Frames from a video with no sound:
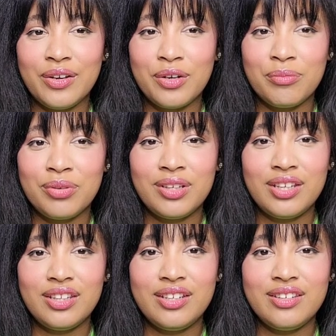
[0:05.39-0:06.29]
a
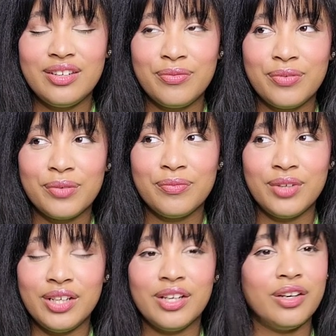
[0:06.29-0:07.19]
completely different
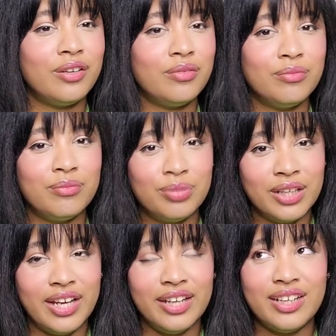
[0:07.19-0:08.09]
video
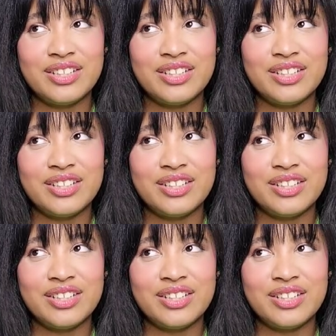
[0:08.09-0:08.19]
planned.